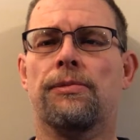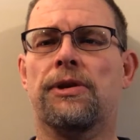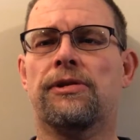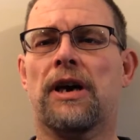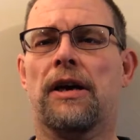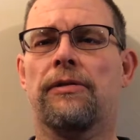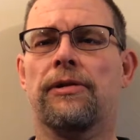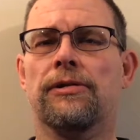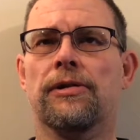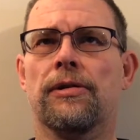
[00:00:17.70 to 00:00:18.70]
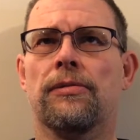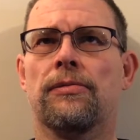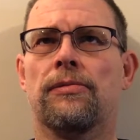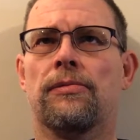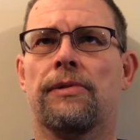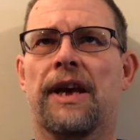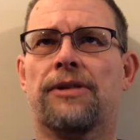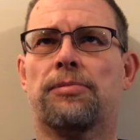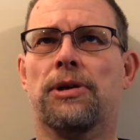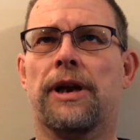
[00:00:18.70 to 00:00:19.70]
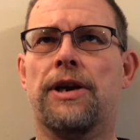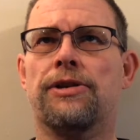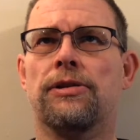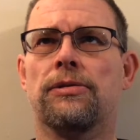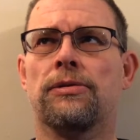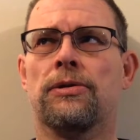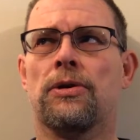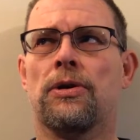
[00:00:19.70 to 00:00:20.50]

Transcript: this kind of is a explanation,